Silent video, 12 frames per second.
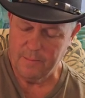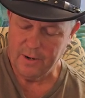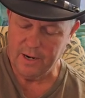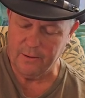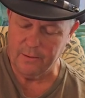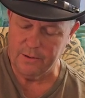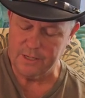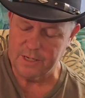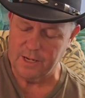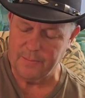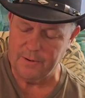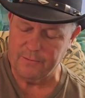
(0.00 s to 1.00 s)
Power is
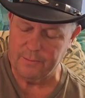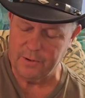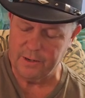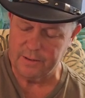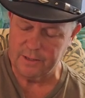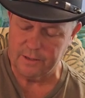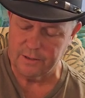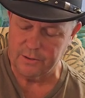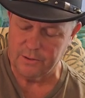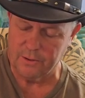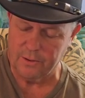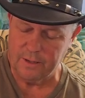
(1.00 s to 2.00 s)
slipping from their
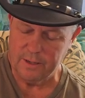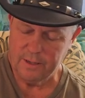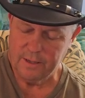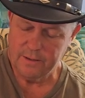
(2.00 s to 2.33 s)
control.